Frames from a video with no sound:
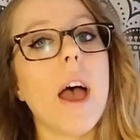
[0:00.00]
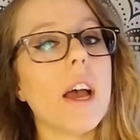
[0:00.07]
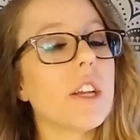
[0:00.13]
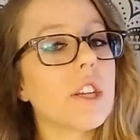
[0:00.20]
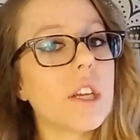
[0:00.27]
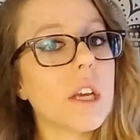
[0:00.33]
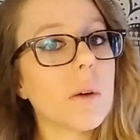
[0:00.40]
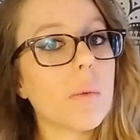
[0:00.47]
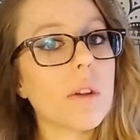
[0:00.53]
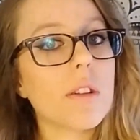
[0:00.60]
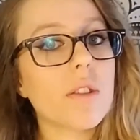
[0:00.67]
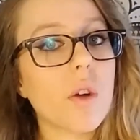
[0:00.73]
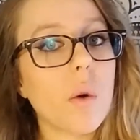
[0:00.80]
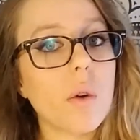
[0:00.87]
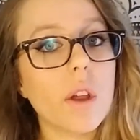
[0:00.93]
And she
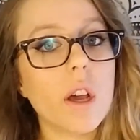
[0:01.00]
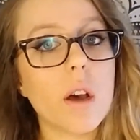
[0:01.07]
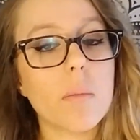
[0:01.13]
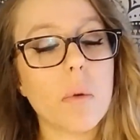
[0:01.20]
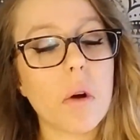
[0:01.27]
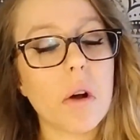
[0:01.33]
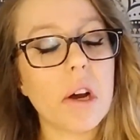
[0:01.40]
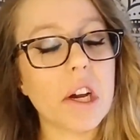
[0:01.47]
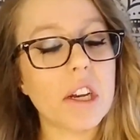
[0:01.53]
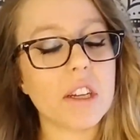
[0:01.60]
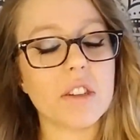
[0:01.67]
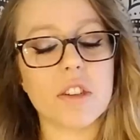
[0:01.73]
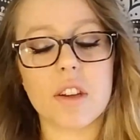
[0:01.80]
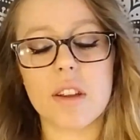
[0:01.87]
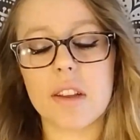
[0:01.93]
was totally on board,
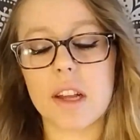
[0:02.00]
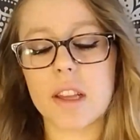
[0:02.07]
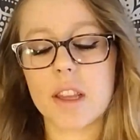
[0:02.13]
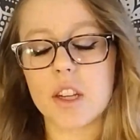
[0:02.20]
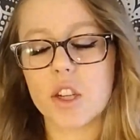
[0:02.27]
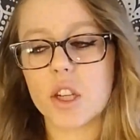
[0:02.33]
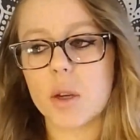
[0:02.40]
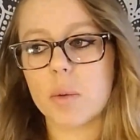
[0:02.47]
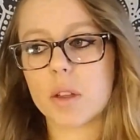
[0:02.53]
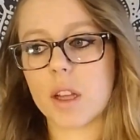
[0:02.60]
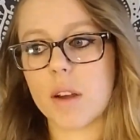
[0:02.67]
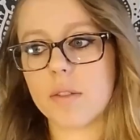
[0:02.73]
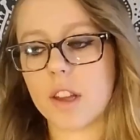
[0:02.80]
and she said that she would love